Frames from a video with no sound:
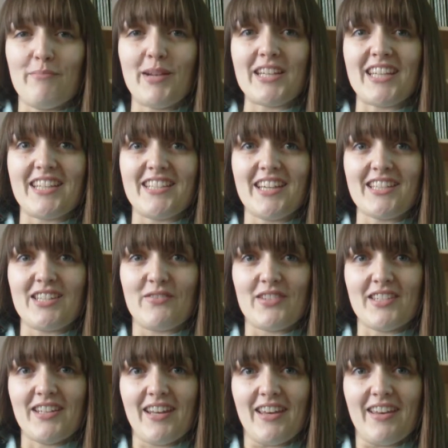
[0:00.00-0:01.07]
Bloody addictive,
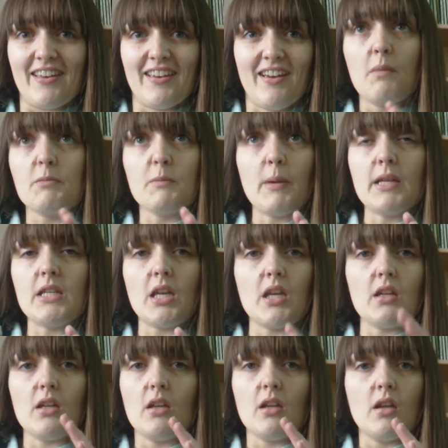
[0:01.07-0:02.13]
isn't it? I'm
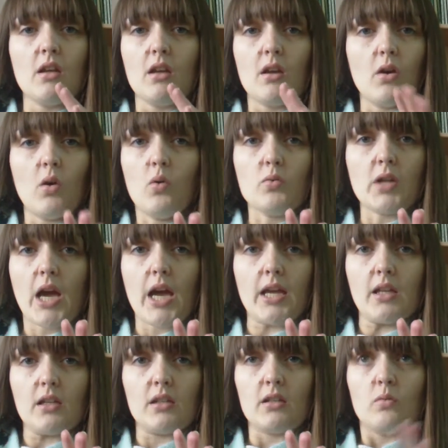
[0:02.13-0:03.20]
spending all
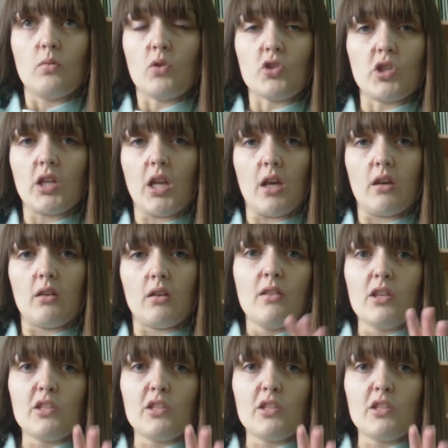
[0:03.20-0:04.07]
day watching it.